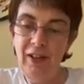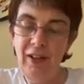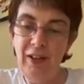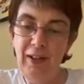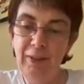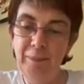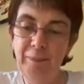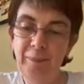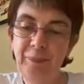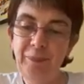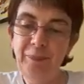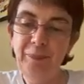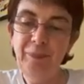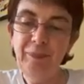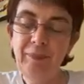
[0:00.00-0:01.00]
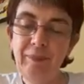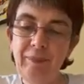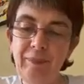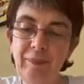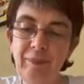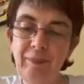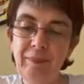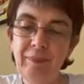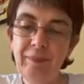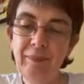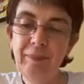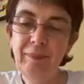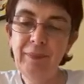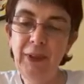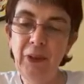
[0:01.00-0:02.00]
And
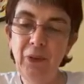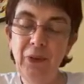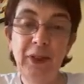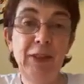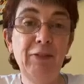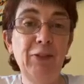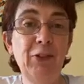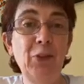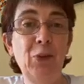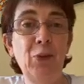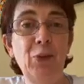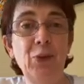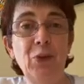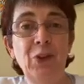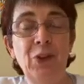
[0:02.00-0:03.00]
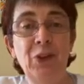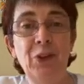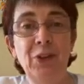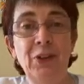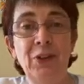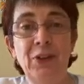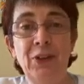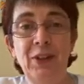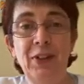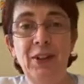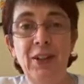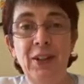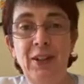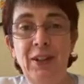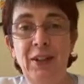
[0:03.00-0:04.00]
even though you
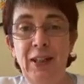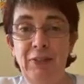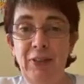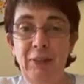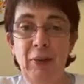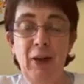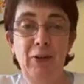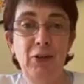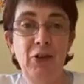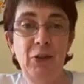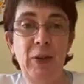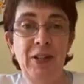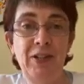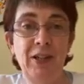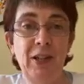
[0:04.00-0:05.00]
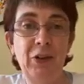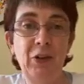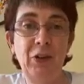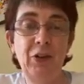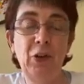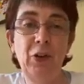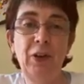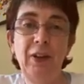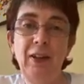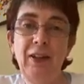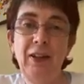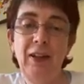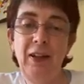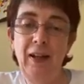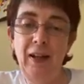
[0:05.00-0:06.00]
leaving the marriage is the best thing I could have done,
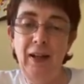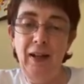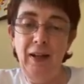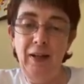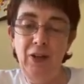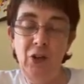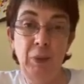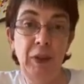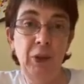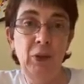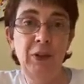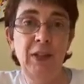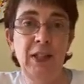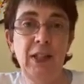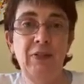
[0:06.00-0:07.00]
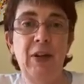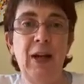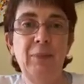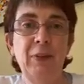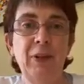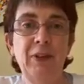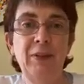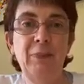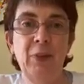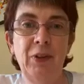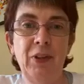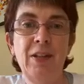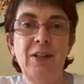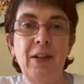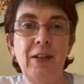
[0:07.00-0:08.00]
and so many good things have happened, but
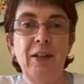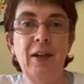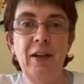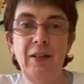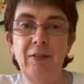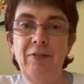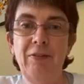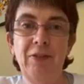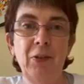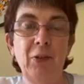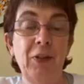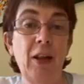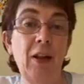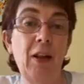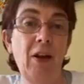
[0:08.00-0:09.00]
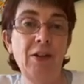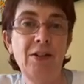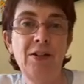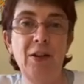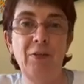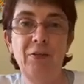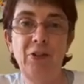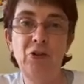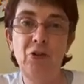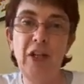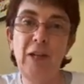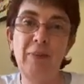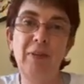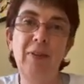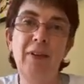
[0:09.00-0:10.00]
it's still kind of that loss of the
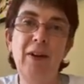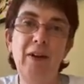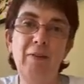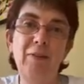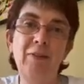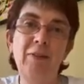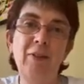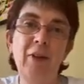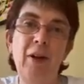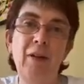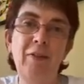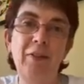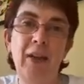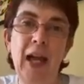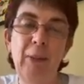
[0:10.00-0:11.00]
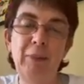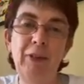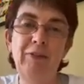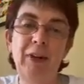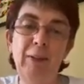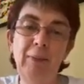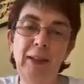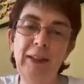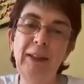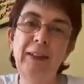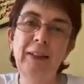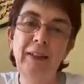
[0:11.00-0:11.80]
dream of the happy family.